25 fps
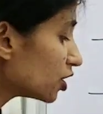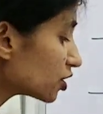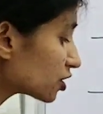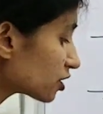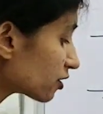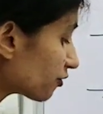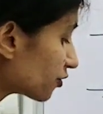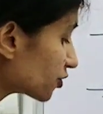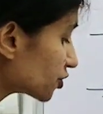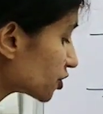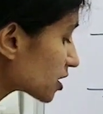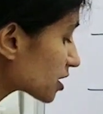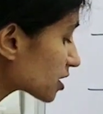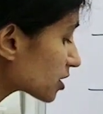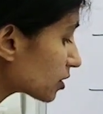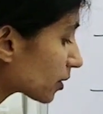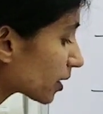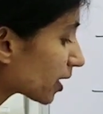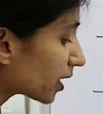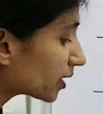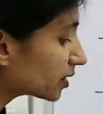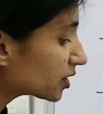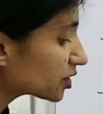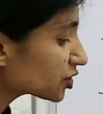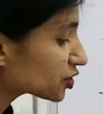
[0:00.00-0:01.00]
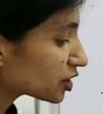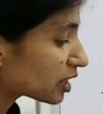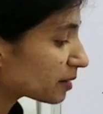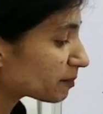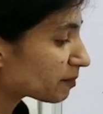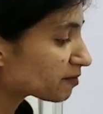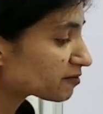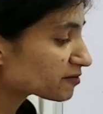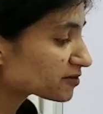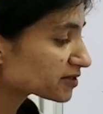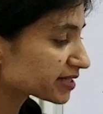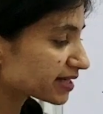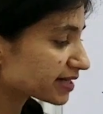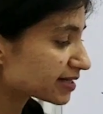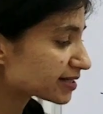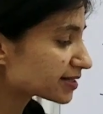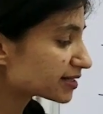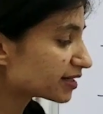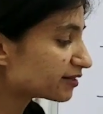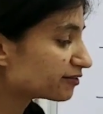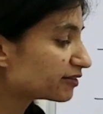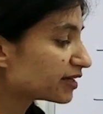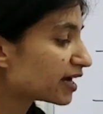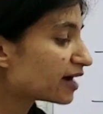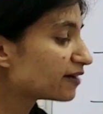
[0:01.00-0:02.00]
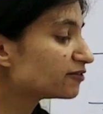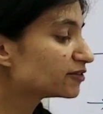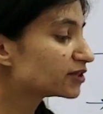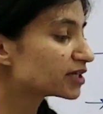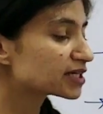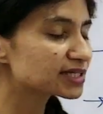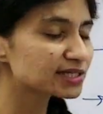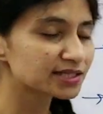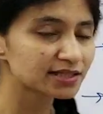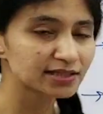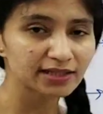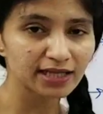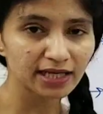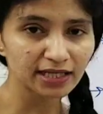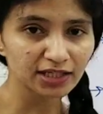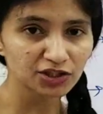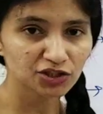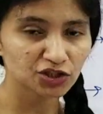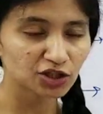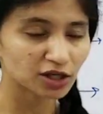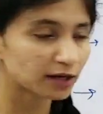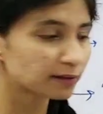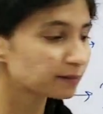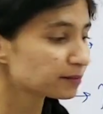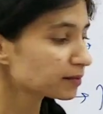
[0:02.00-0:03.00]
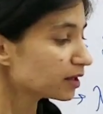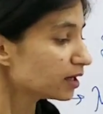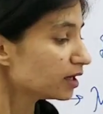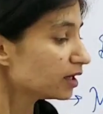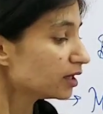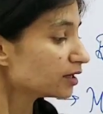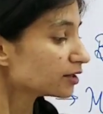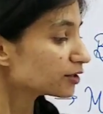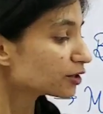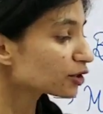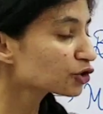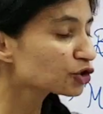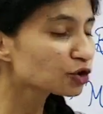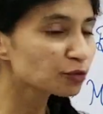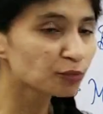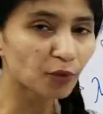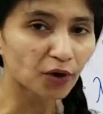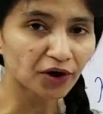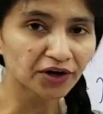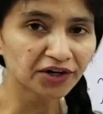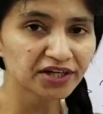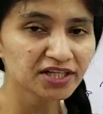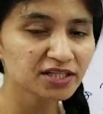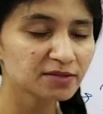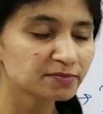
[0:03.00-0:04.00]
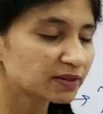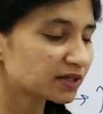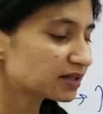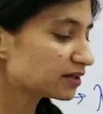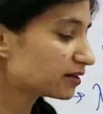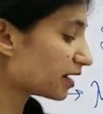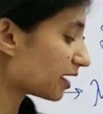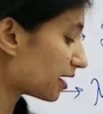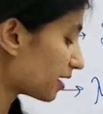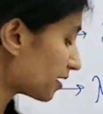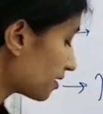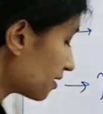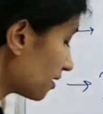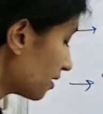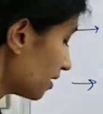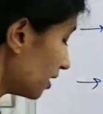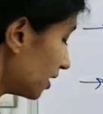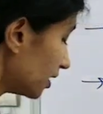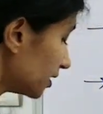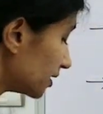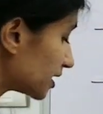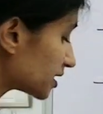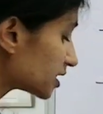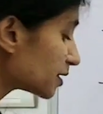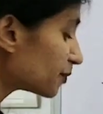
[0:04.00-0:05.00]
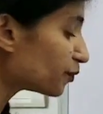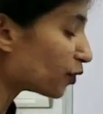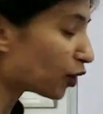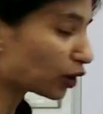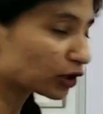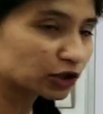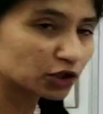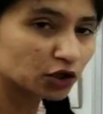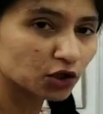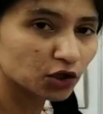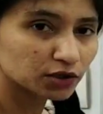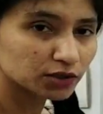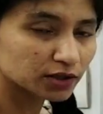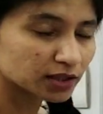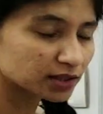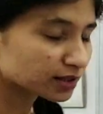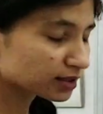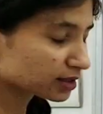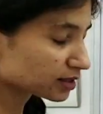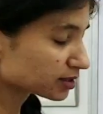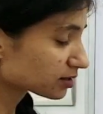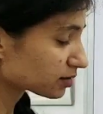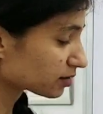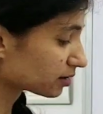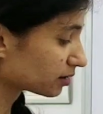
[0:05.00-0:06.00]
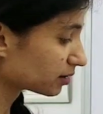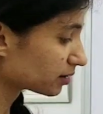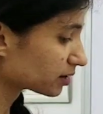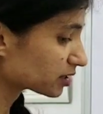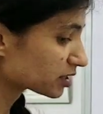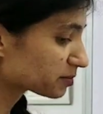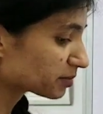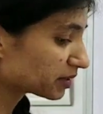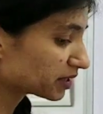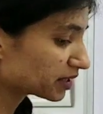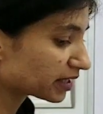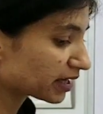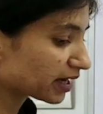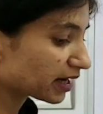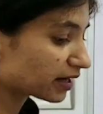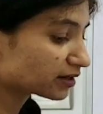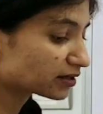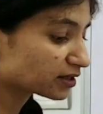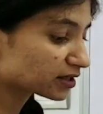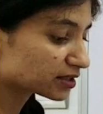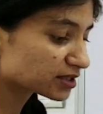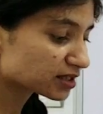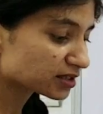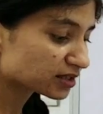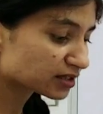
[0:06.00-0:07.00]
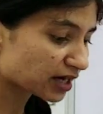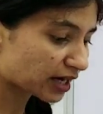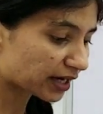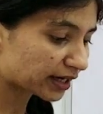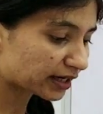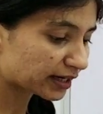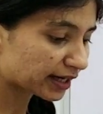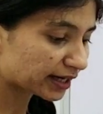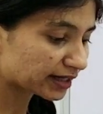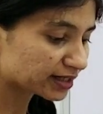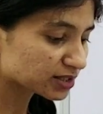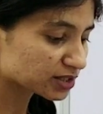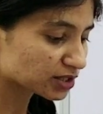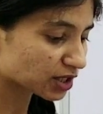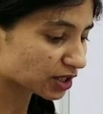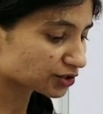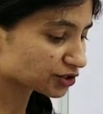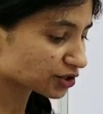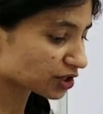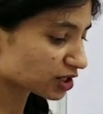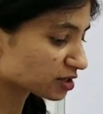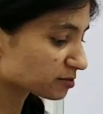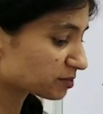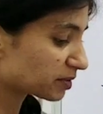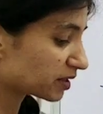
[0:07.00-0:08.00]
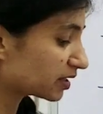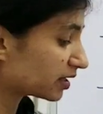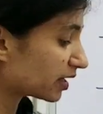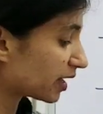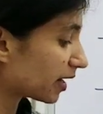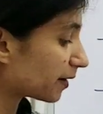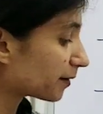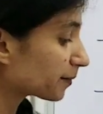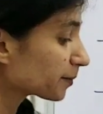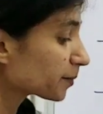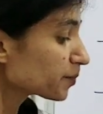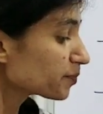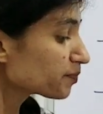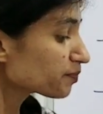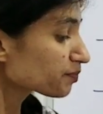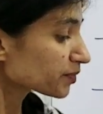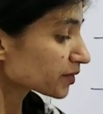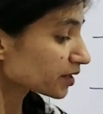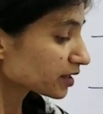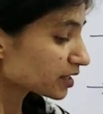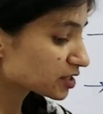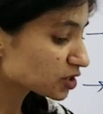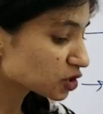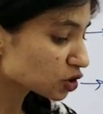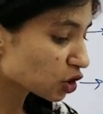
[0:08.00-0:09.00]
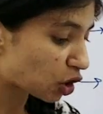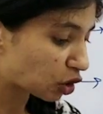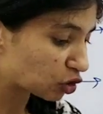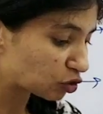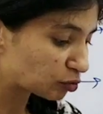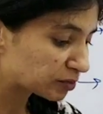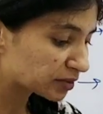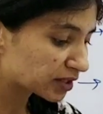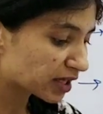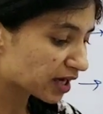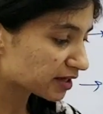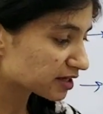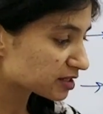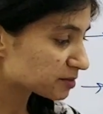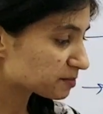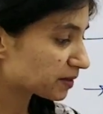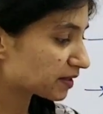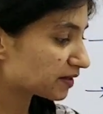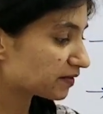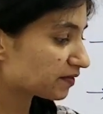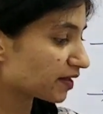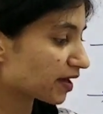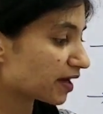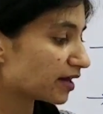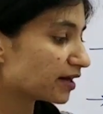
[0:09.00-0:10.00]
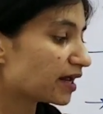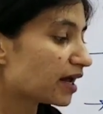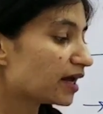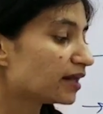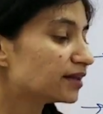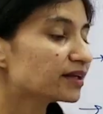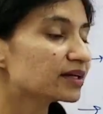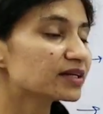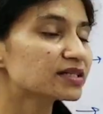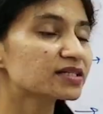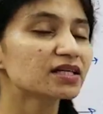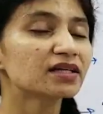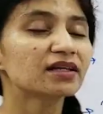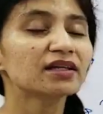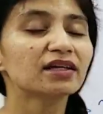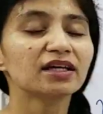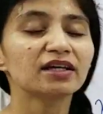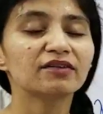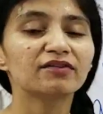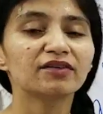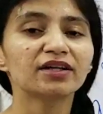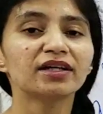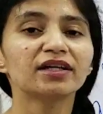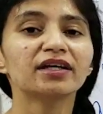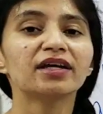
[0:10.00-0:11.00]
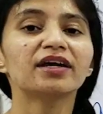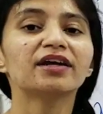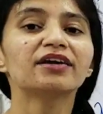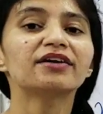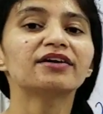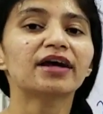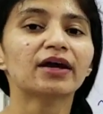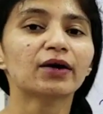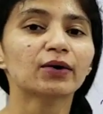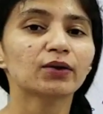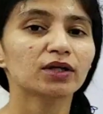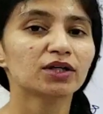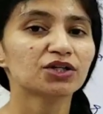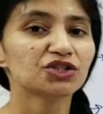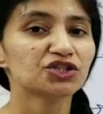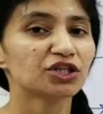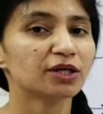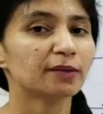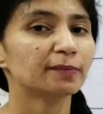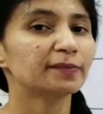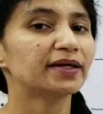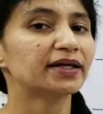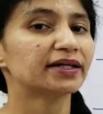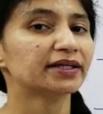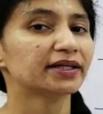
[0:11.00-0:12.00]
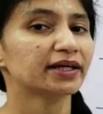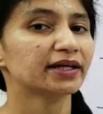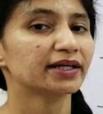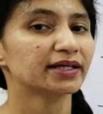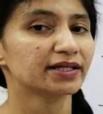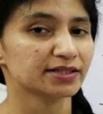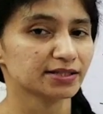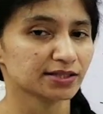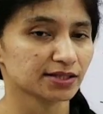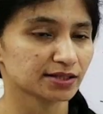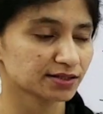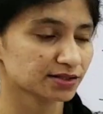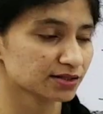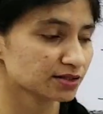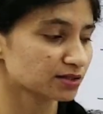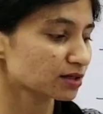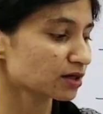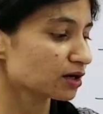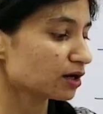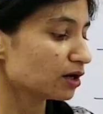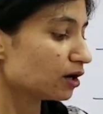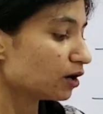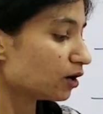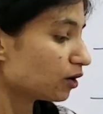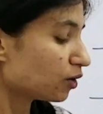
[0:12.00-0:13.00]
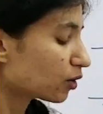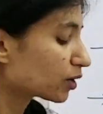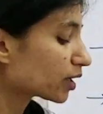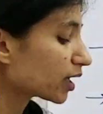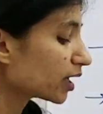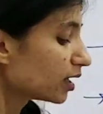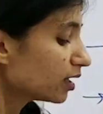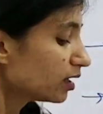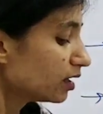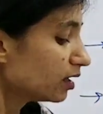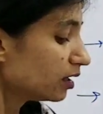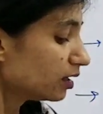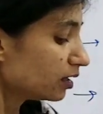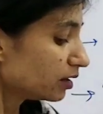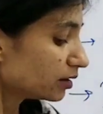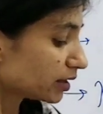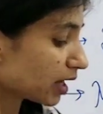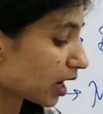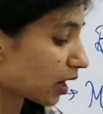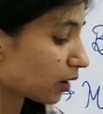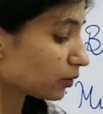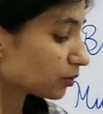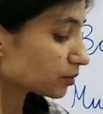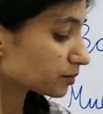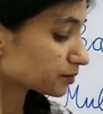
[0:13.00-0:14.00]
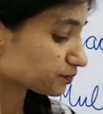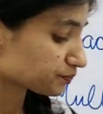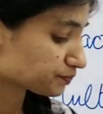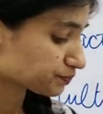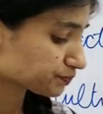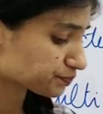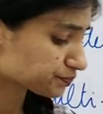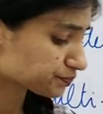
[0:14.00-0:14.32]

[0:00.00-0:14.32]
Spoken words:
So if you just look at the shape of cells, then we have disc like shape, the cuboid has been there, there's a polygonal is been there, there's a thread like structure has been there, there's a columnar has been there, and there is an even irregular shape that can exist, okay. Now